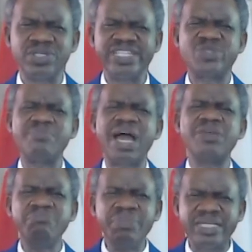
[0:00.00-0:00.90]
is my
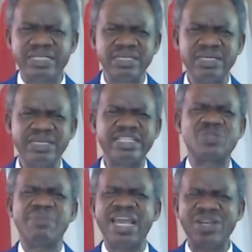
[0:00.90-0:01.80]
meat,
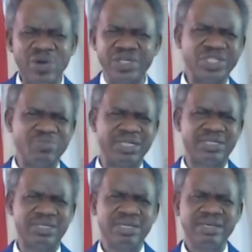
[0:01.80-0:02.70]
is my
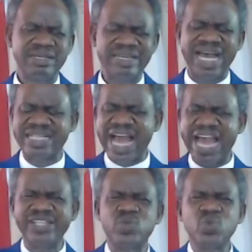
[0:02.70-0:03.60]
nourishment. That
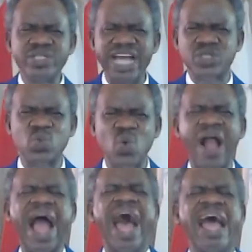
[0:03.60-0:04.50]
I do that
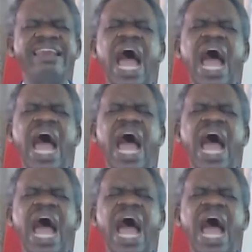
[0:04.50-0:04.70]
work and